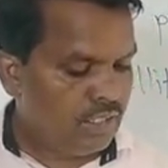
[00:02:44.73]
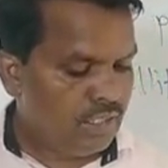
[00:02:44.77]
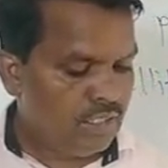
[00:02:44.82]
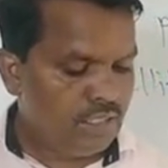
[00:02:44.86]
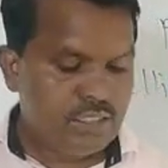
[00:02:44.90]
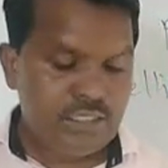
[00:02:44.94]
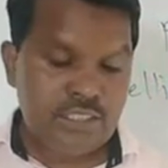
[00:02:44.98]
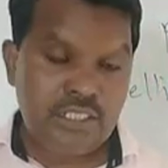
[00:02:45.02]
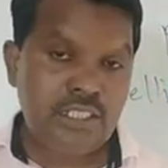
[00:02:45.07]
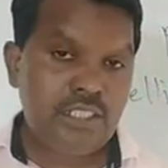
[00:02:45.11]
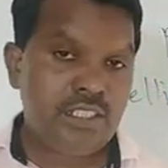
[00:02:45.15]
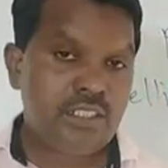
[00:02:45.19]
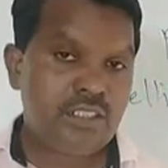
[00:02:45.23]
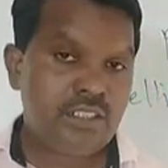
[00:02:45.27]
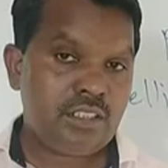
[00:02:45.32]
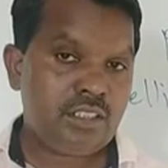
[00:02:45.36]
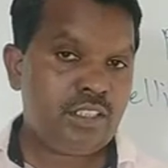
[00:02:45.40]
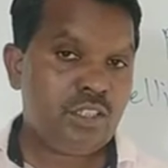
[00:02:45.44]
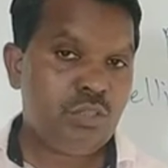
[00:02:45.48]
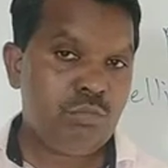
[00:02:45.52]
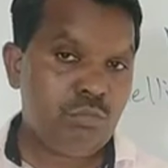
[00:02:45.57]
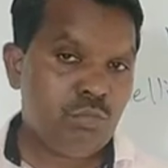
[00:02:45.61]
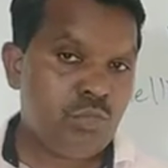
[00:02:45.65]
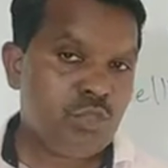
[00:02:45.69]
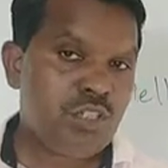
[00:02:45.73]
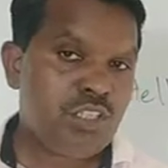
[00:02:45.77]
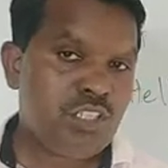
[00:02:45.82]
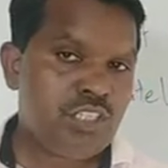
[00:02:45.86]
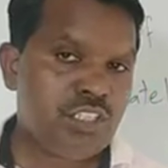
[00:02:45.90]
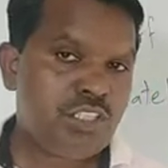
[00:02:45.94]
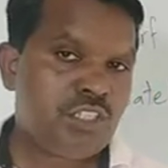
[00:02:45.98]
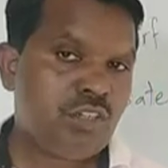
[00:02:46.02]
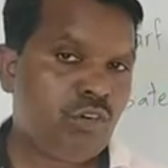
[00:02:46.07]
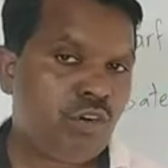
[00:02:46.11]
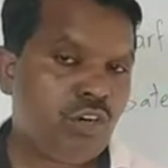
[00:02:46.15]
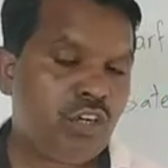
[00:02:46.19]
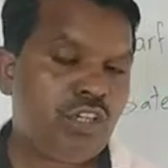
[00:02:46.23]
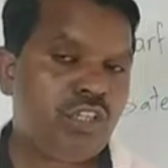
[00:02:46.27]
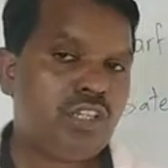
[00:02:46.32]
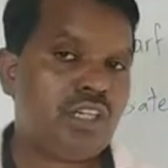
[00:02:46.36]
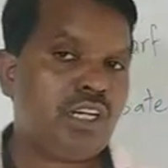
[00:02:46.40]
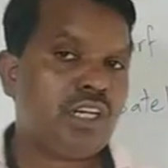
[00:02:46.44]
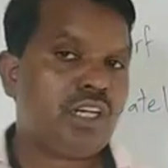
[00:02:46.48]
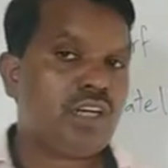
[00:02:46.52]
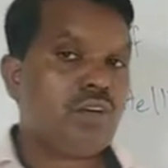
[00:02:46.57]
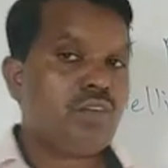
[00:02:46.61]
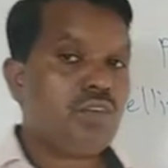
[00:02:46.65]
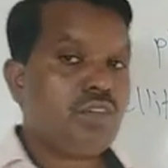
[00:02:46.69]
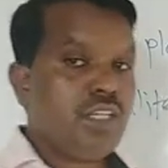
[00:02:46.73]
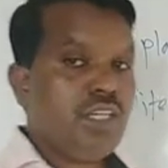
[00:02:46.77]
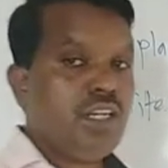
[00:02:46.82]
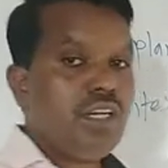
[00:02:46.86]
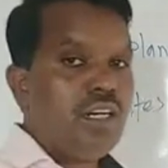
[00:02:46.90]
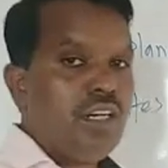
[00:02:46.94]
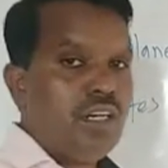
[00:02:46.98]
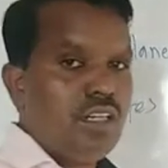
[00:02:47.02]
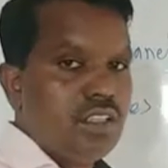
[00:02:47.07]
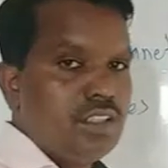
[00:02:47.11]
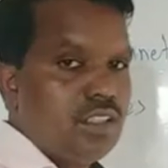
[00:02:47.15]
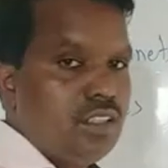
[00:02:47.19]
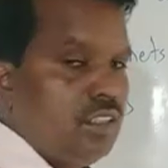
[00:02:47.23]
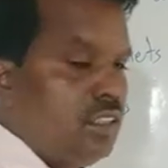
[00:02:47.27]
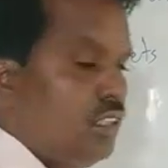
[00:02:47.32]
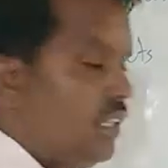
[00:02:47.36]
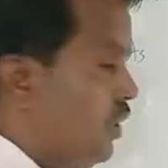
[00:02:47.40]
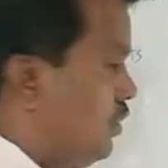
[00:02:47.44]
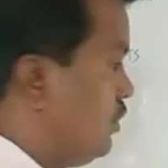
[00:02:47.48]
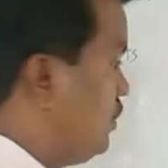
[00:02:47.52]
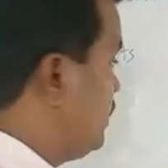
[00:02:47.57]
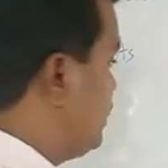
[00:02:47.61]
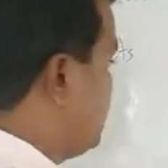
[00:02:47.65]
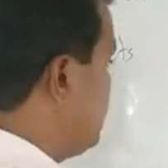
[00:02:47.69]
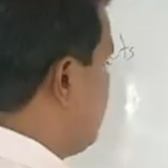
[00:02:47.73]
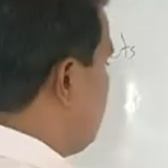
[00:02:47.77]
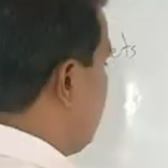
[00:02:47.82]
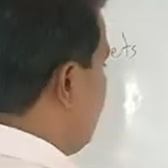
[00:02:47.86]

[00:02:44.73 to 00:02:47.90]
See, the moon is revolving around the Earth. Now this is